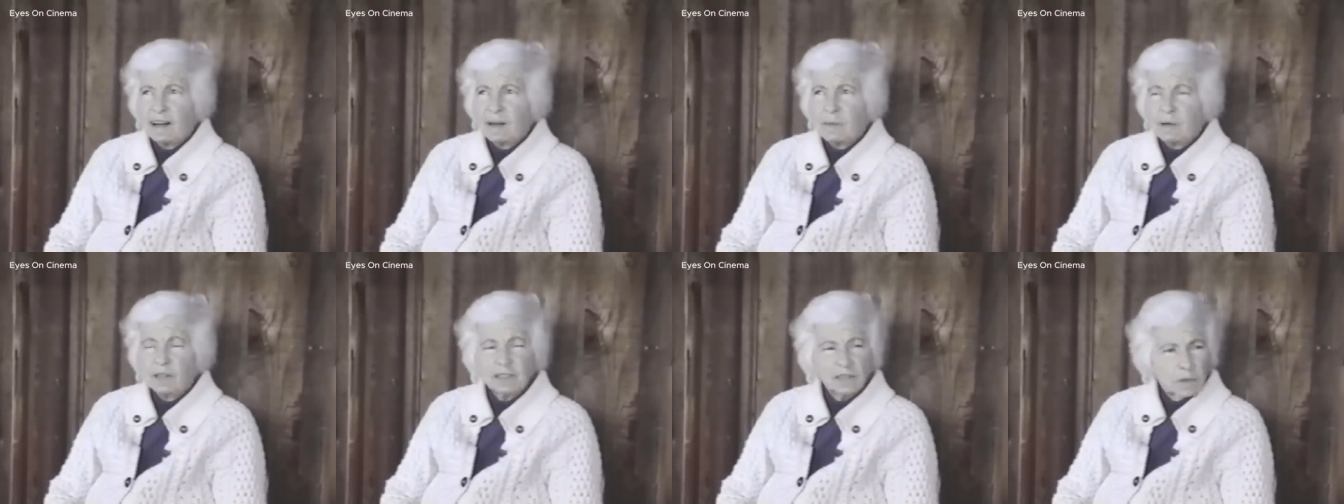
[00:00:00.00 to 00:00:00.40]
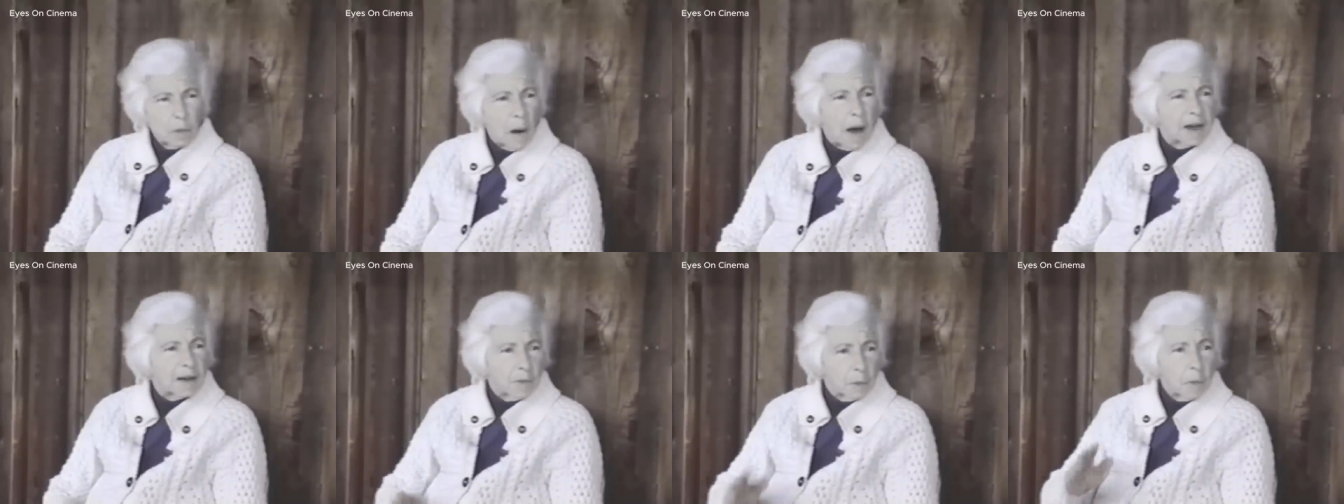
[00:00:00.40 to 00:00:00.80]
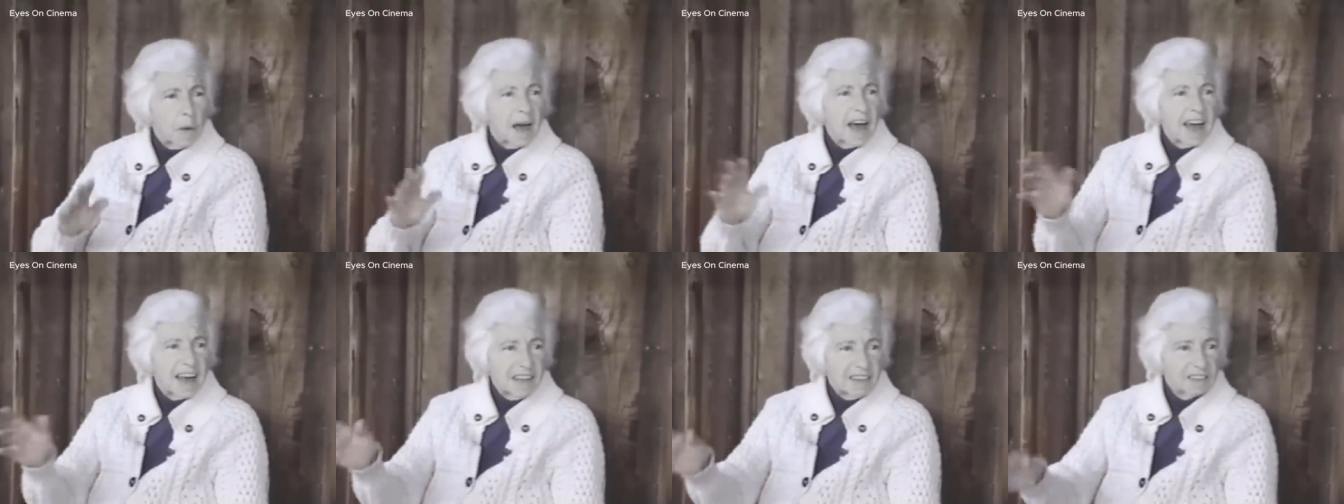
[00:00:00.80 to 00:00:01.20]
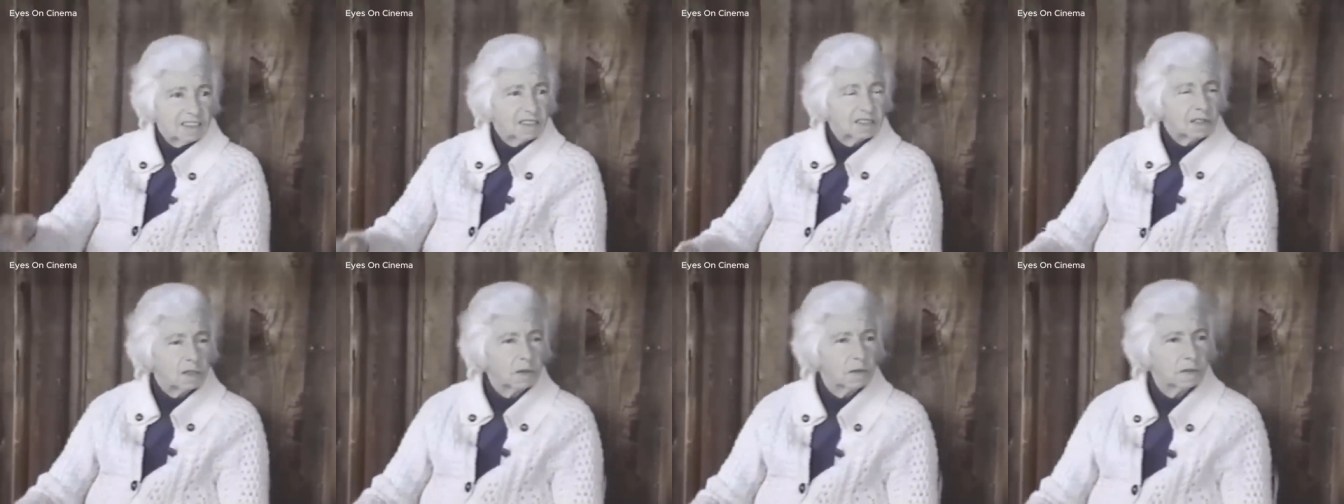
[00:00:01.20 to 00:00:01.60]
it was quite a ways
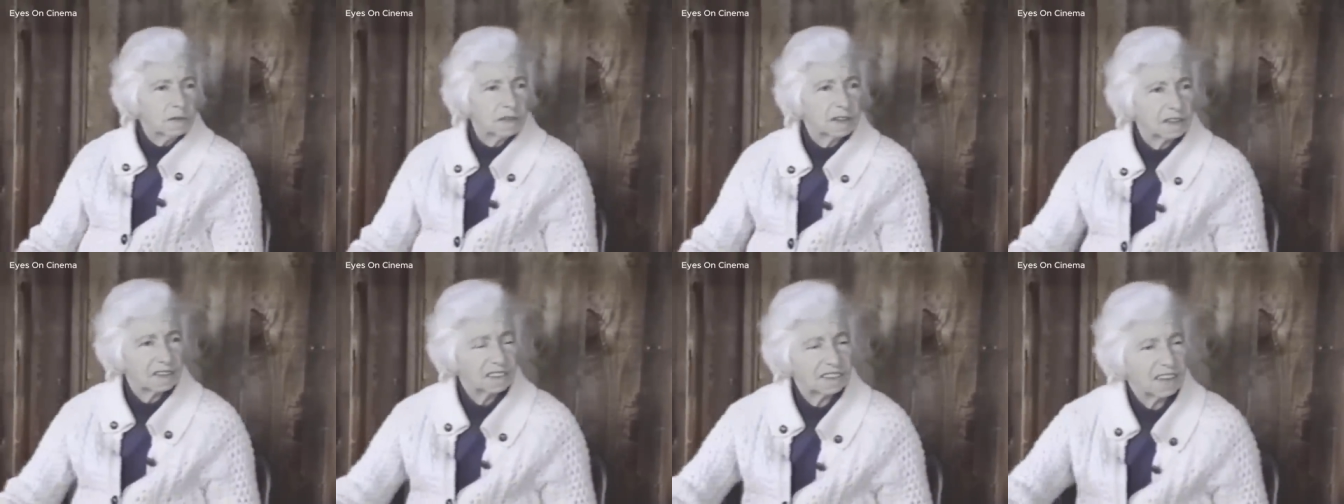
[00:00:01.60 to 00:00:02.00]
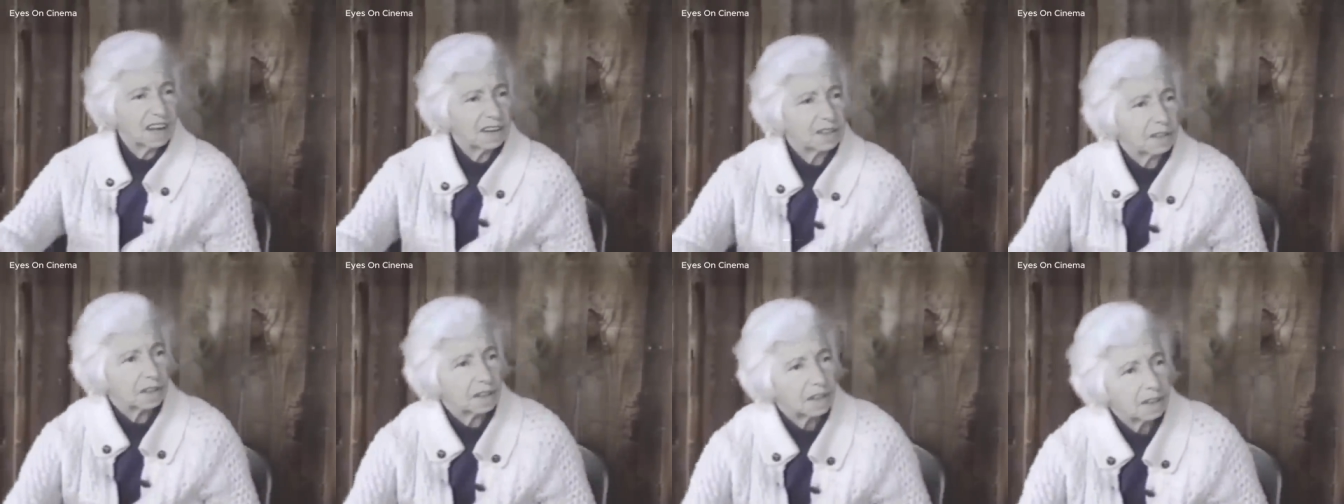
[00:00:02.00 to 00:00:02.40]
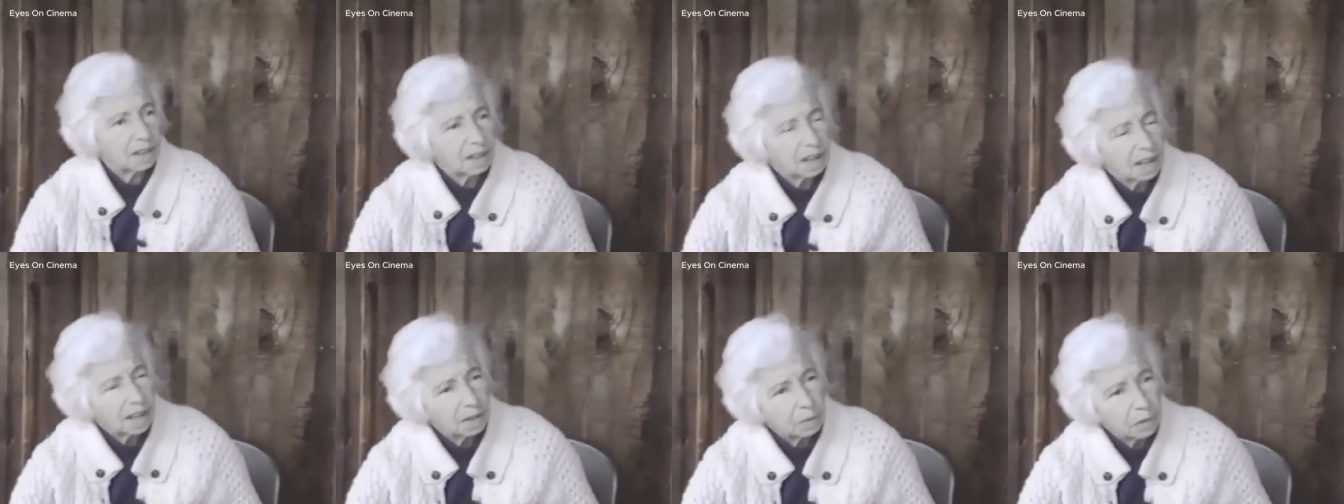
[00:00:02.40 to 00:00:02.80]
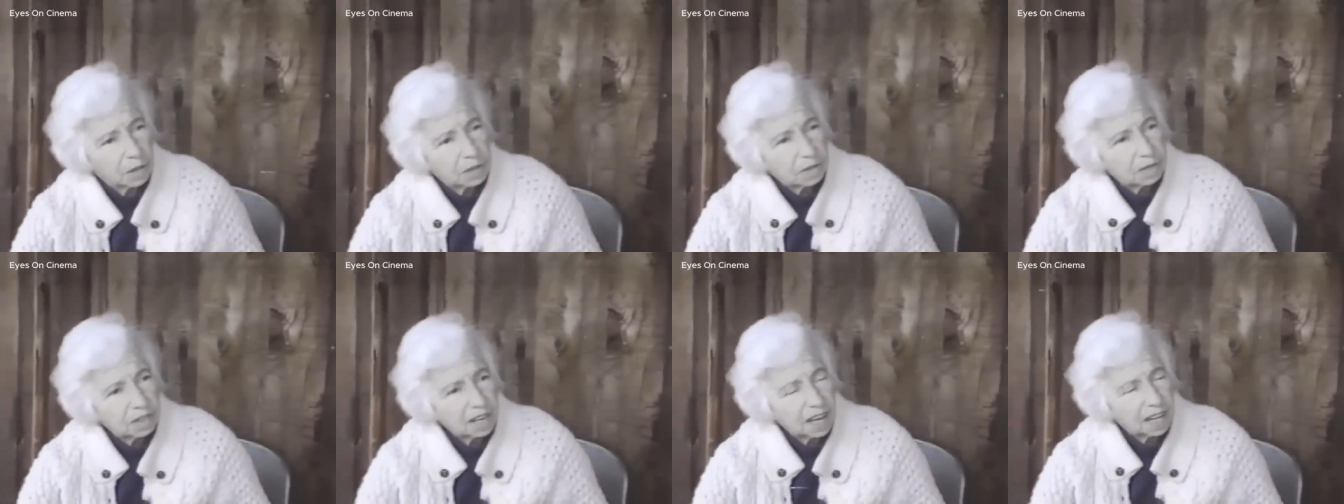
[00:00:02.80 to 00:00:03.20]
to the center. It would
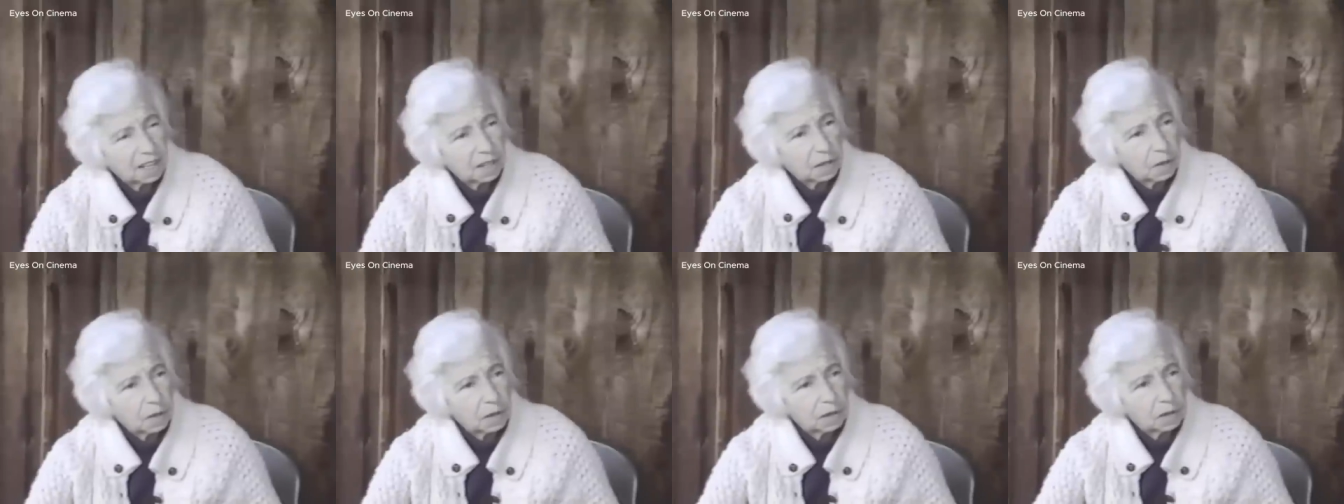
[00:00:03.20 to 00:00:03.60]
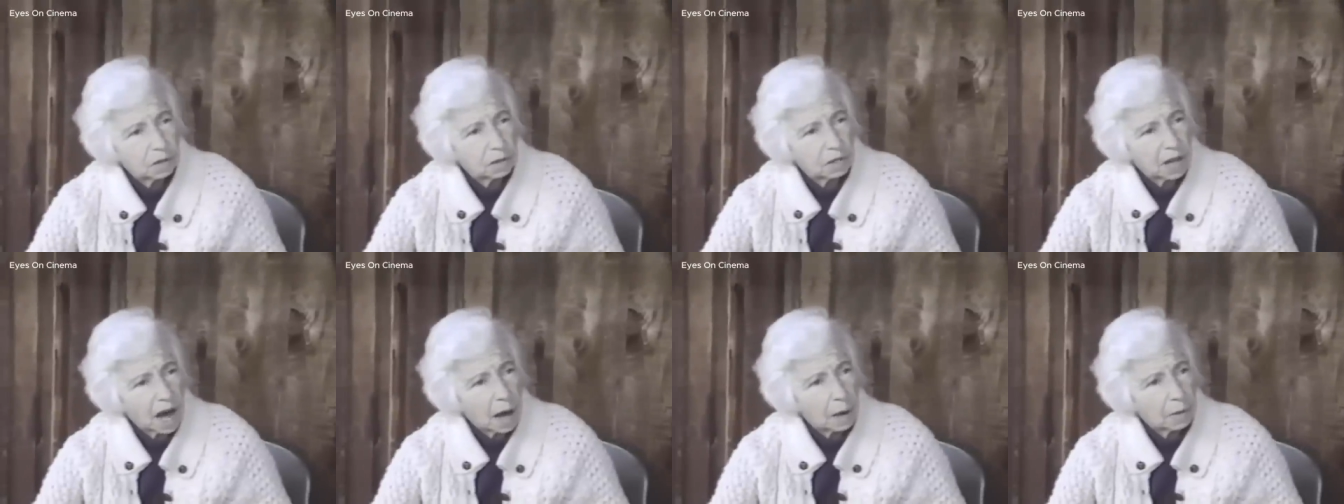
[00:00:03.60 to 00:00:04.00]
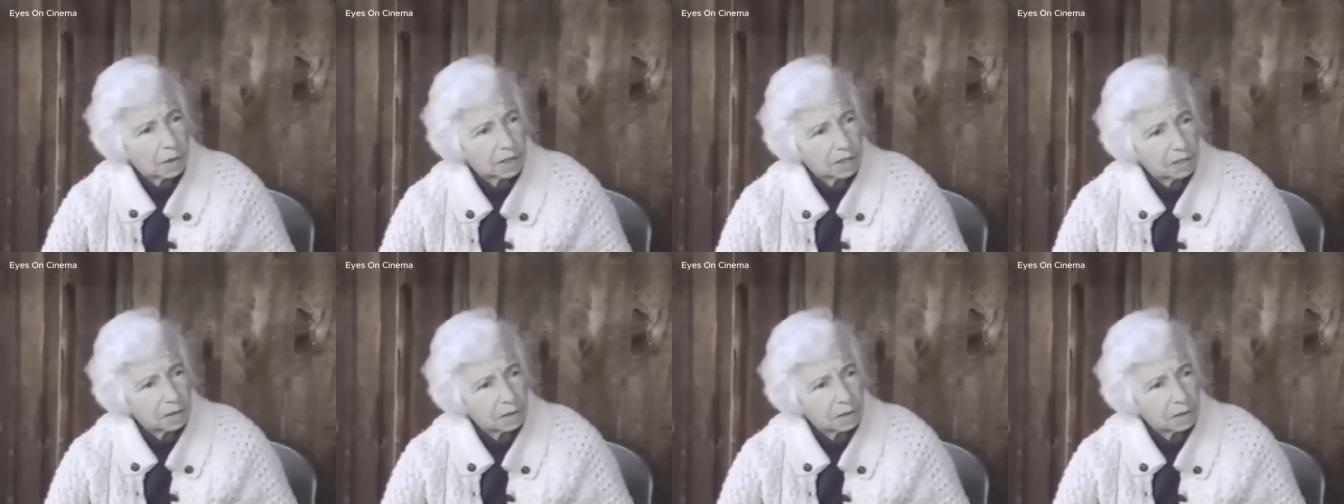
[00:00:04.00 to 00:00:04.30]
have taken you a good hour to